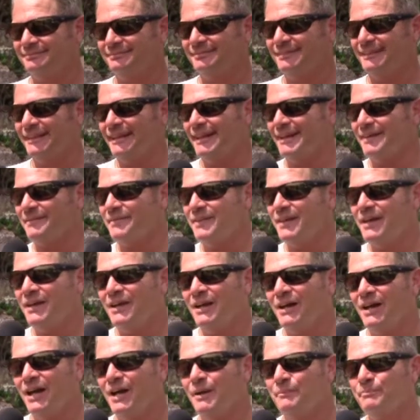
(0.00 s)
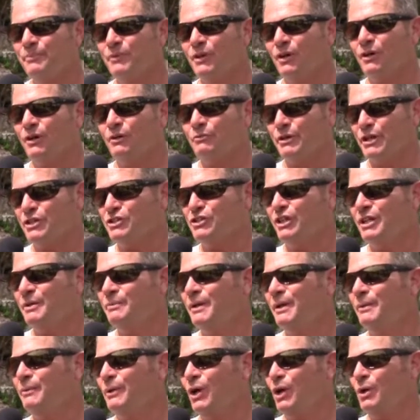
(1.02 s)
Yeah. Originally,
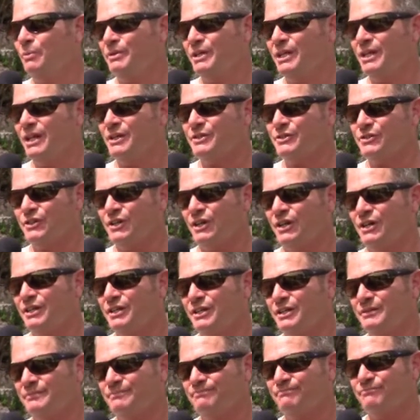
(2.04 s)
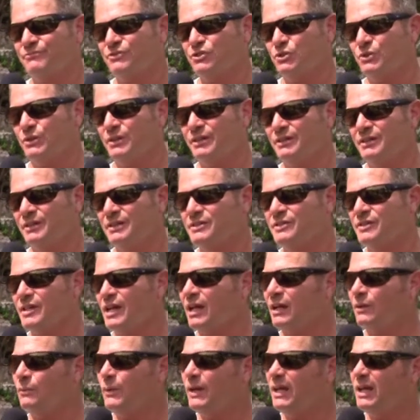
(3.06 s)
we were hoping to get started sort of the
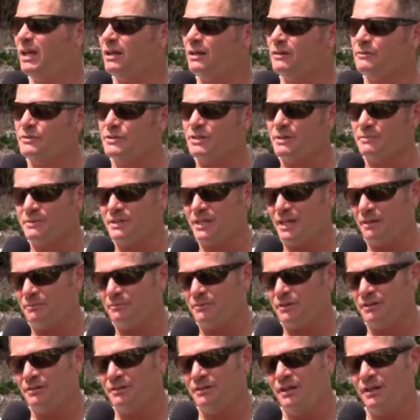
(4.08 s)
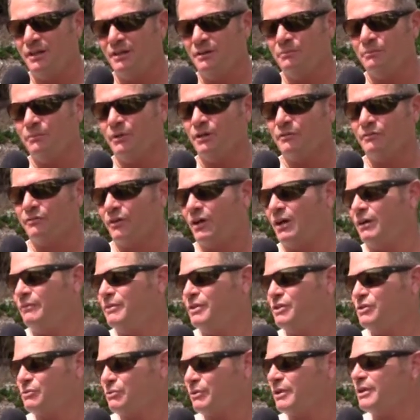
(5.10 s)
second weekend of September, but for
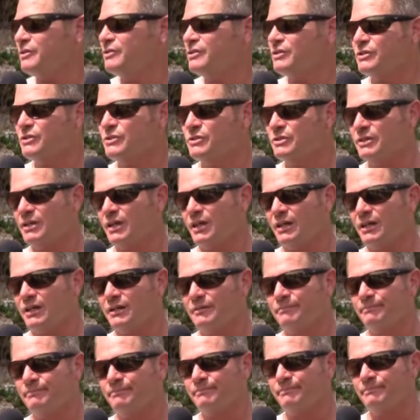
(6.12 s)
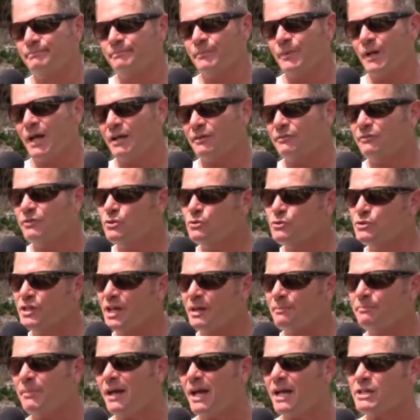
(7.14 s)
obvious reasons, we had a few
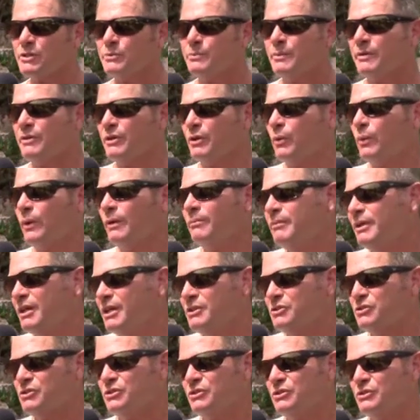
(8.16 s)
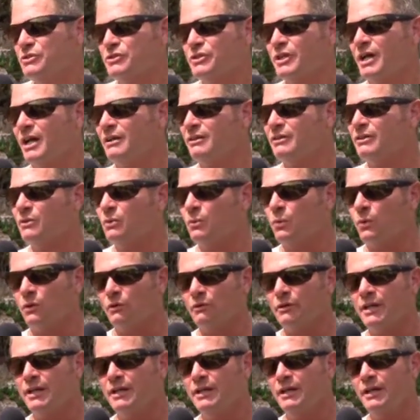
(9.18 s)
setbacks with equipment issues down at the
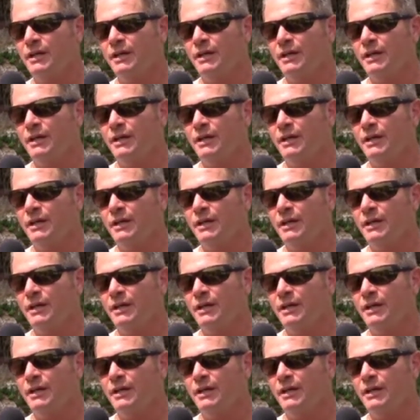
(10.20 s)
quarry.